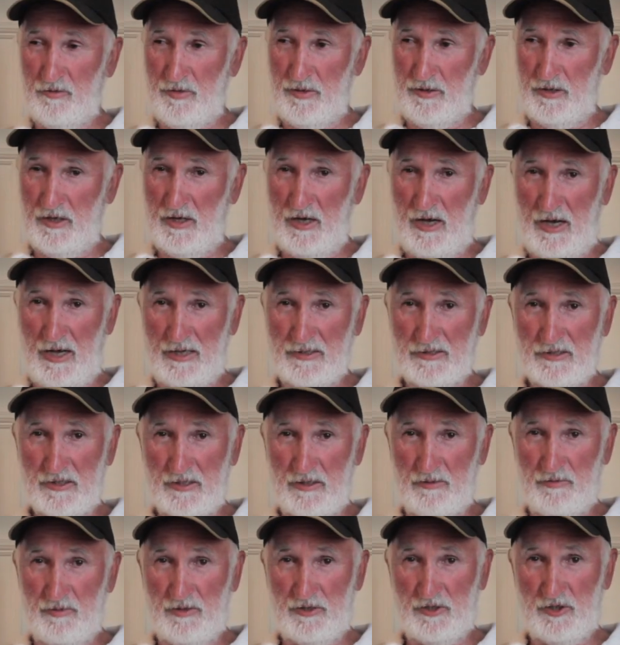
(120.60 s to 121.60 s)
to the
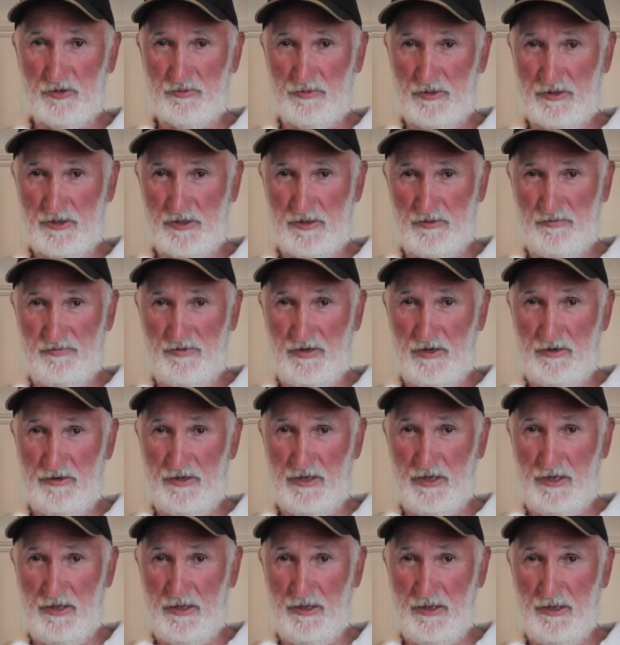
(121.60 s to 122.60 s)
castle, which was a
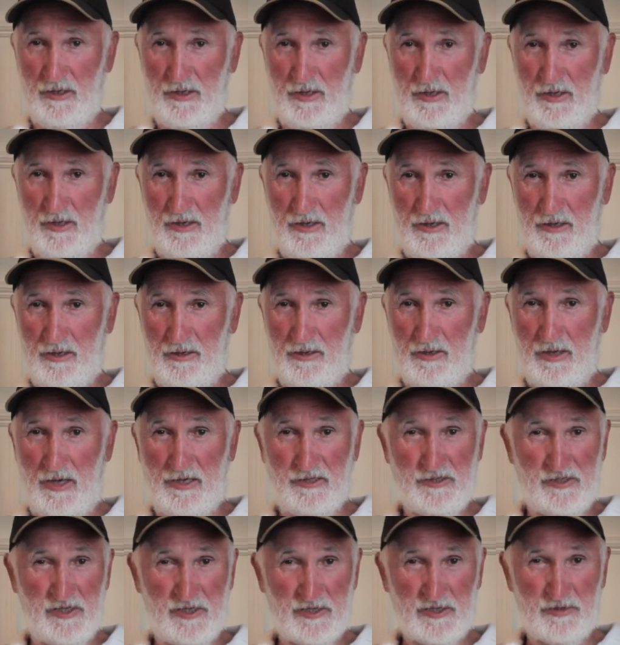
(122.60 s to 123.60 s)
very
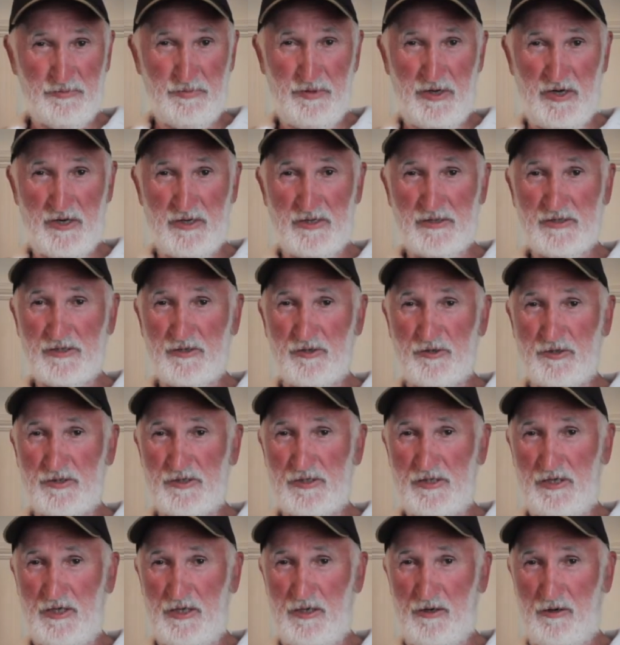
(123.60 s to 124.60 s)
nice experience to
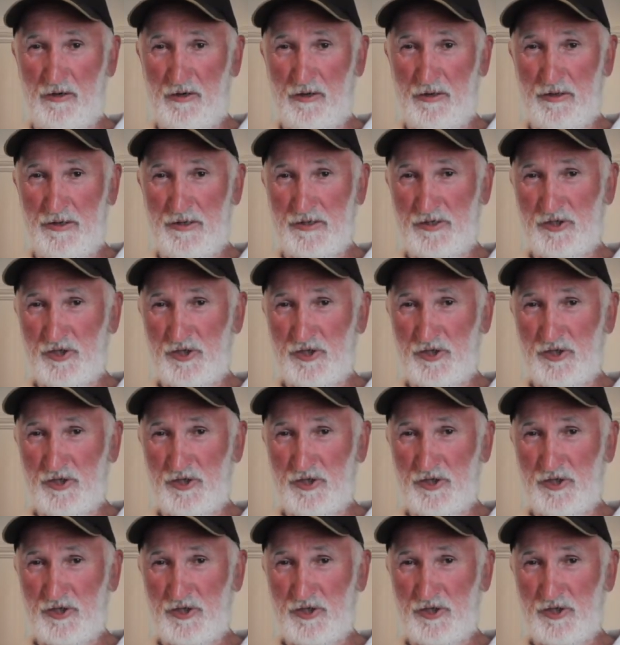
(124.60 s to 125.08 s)
see all the